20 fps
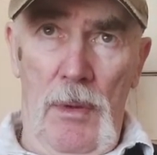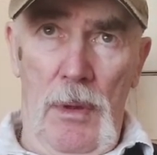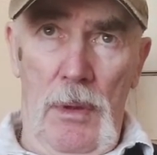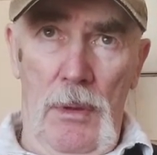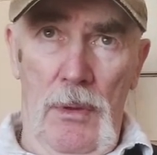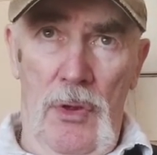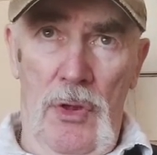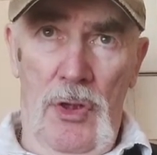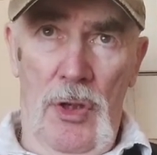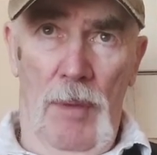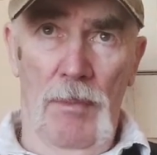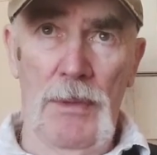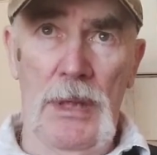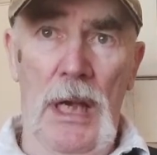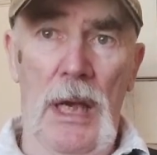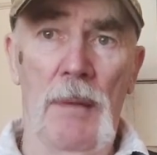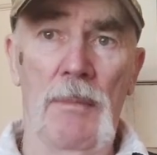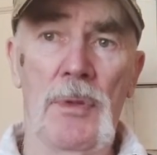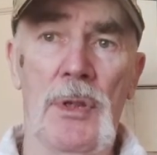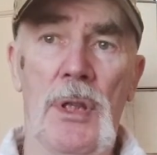
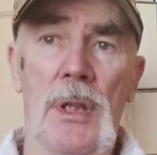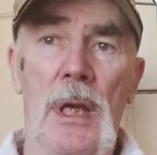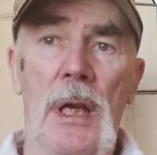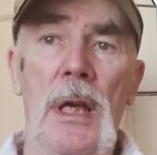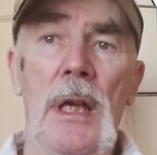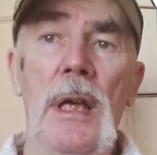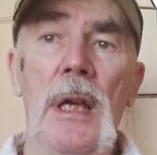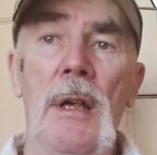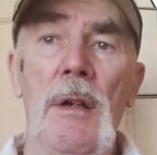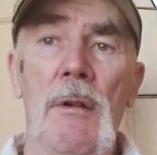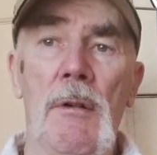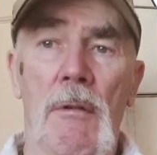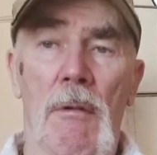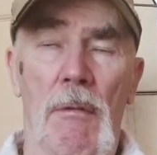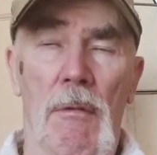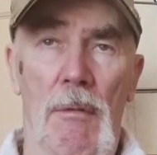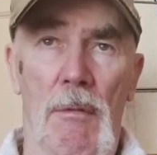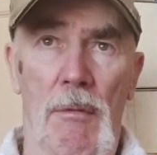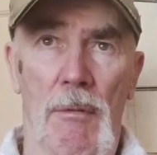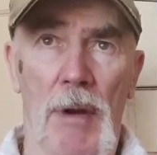Sometimes the
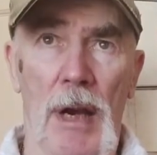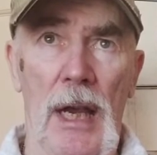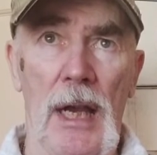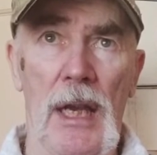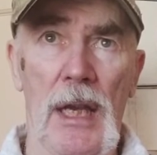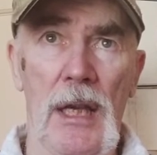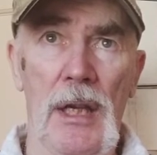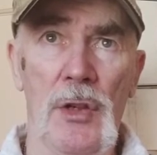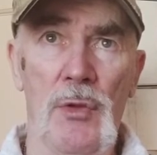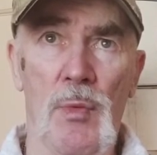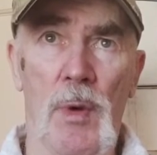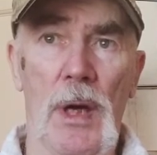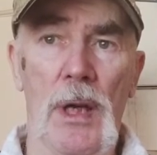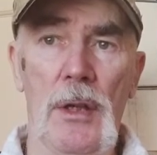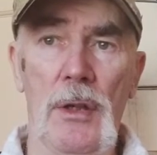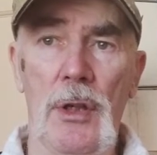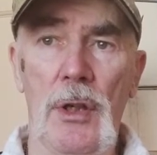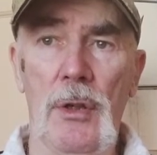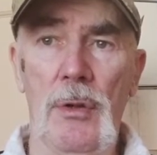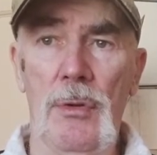recces weren't
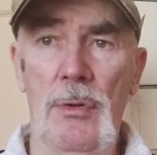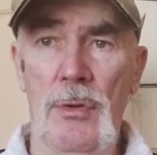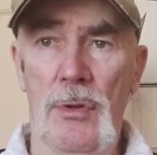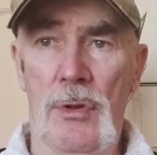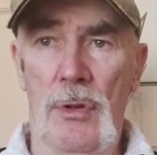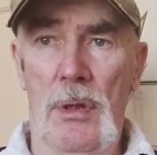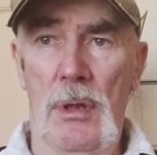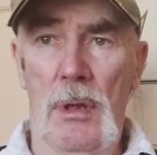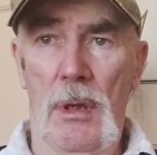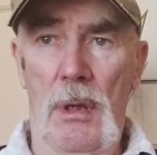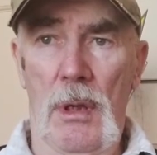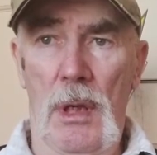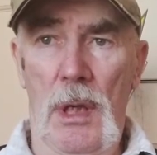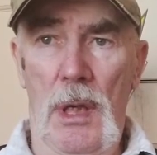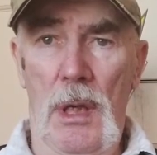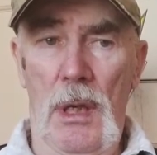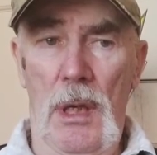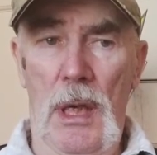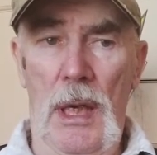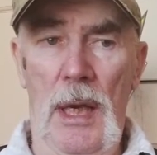used
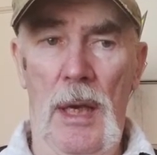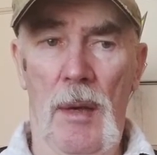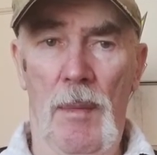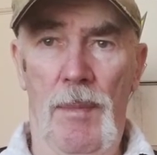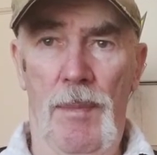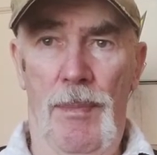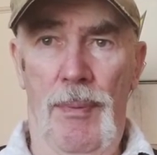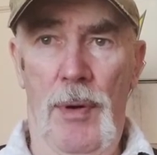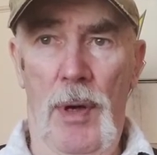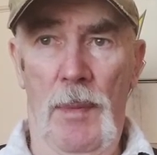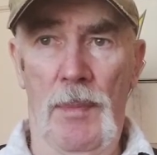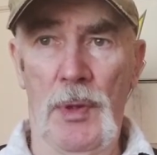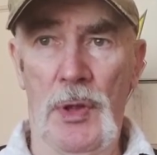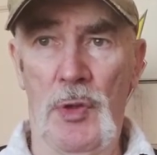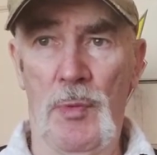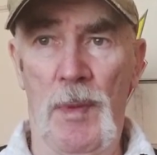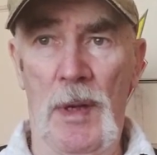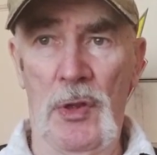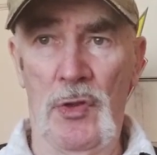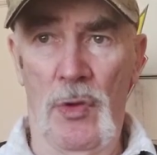in a proper
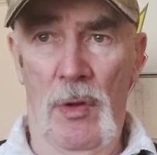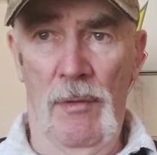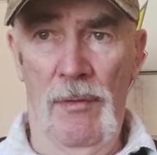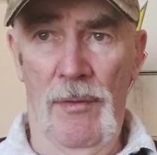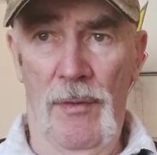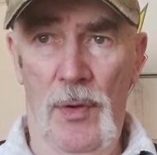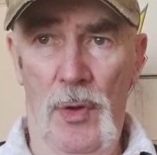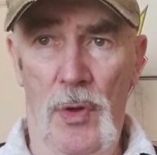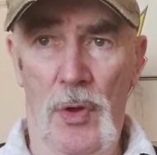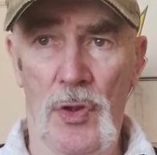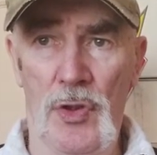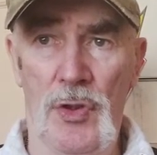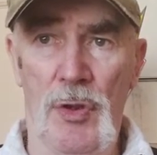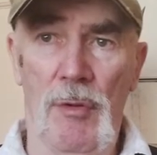special force.